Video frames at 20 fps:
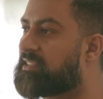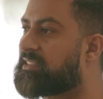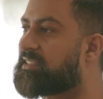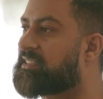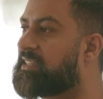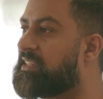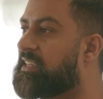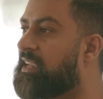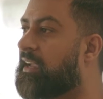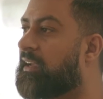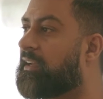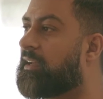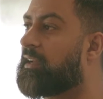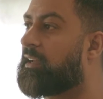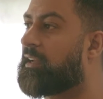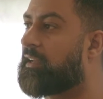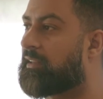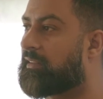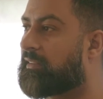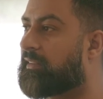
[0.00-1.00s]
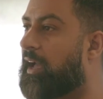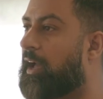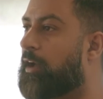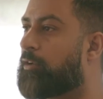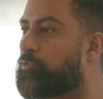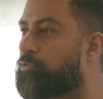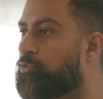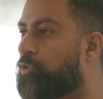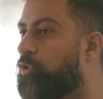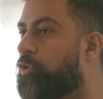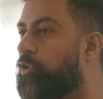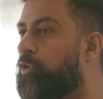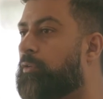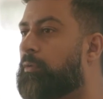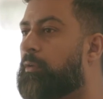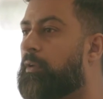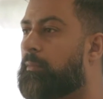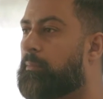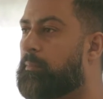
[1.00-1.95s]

seeing that role